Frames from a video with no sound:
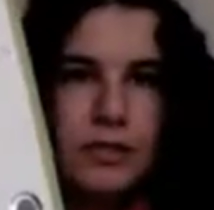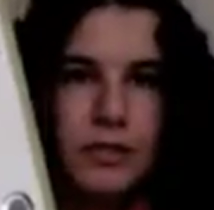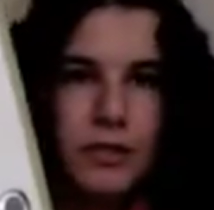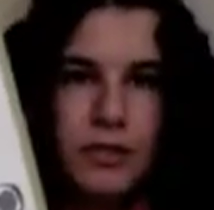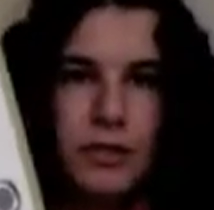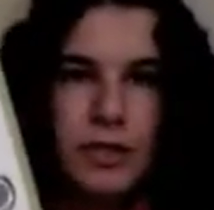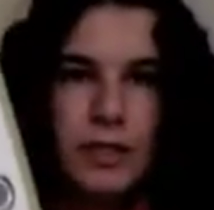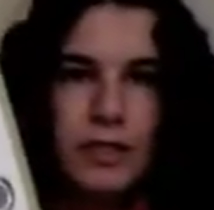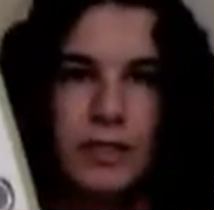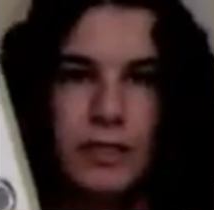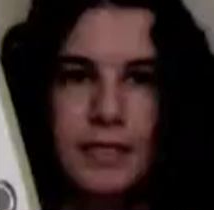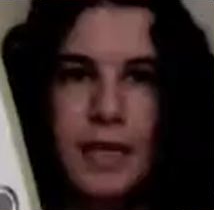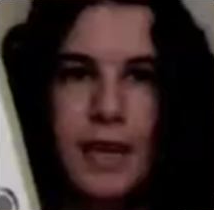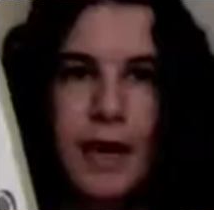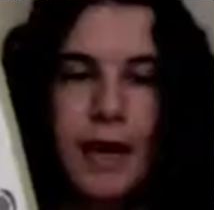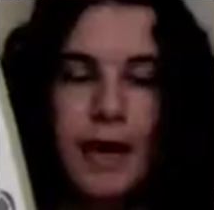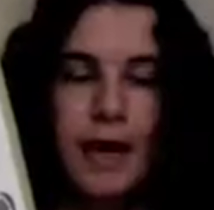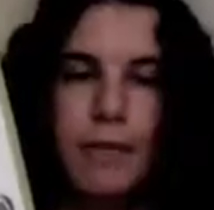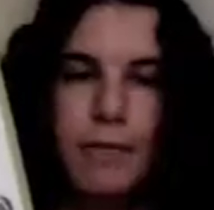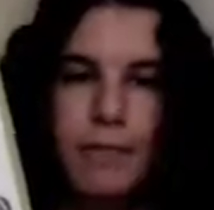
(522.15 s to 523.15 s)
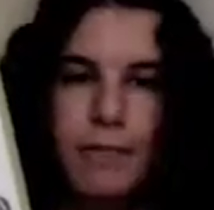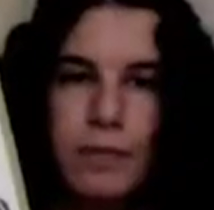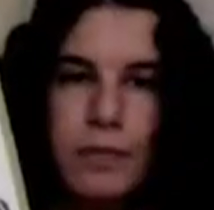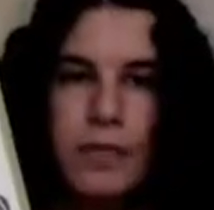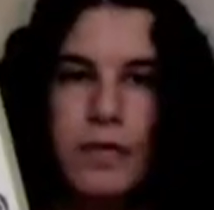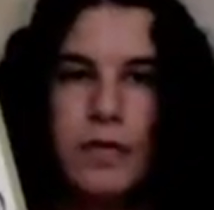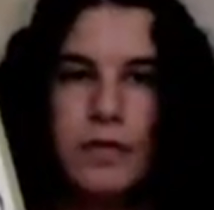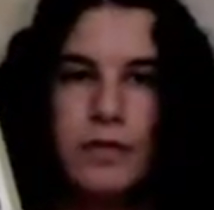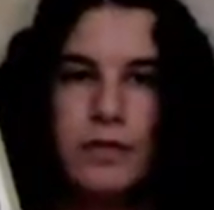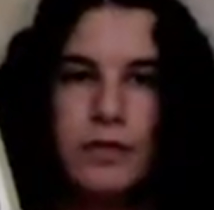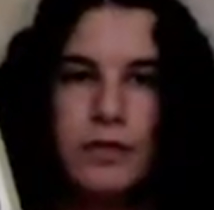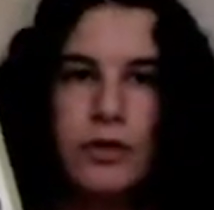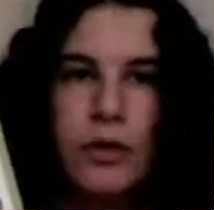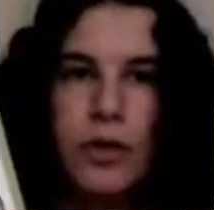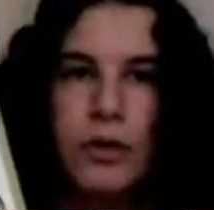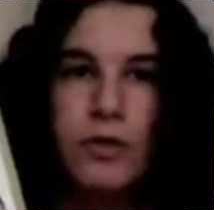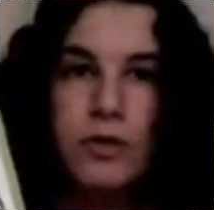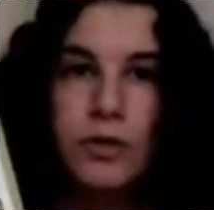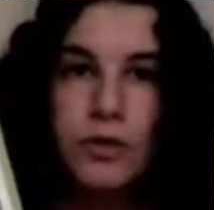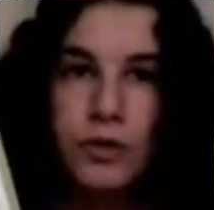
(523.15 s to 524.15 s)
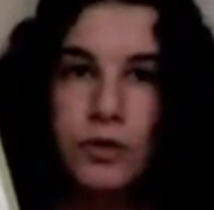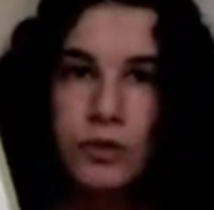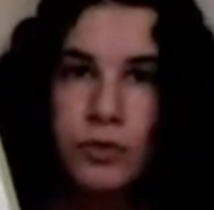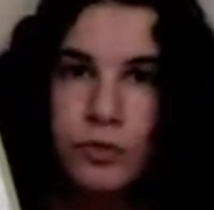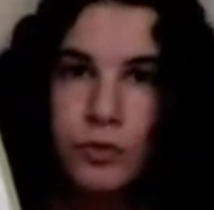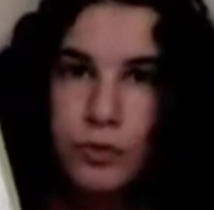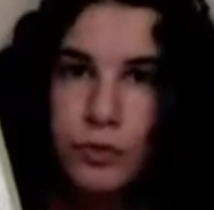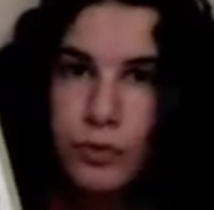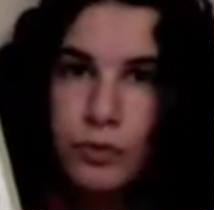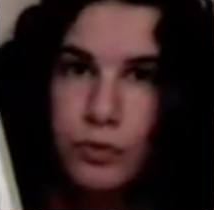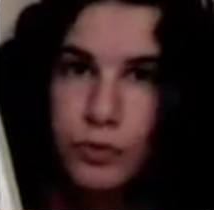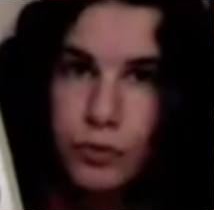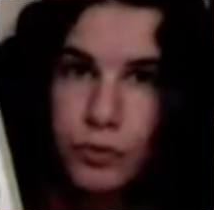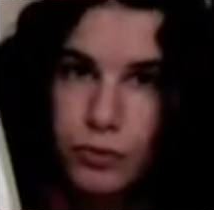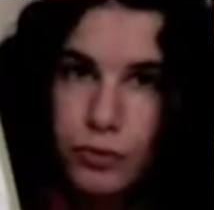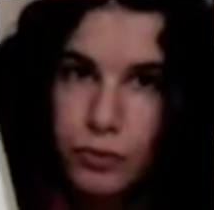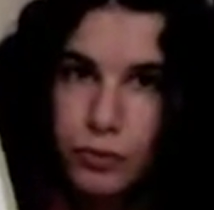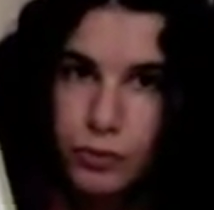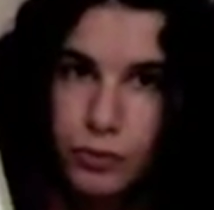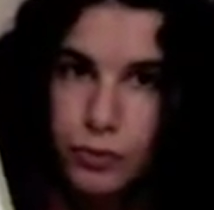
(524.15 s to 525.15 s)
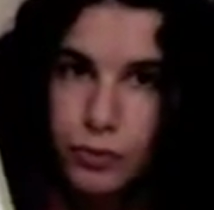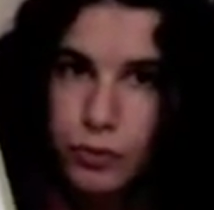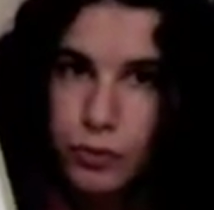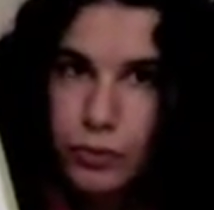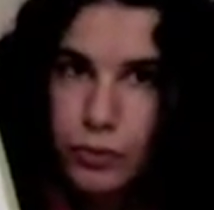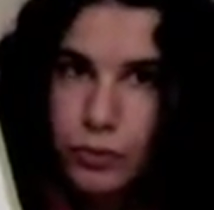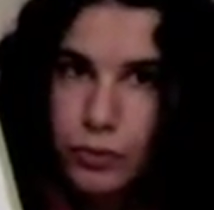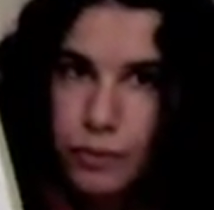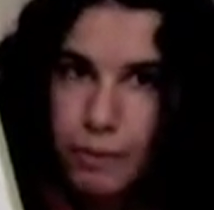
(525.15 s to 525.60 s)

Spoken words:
to the sa, and you go su.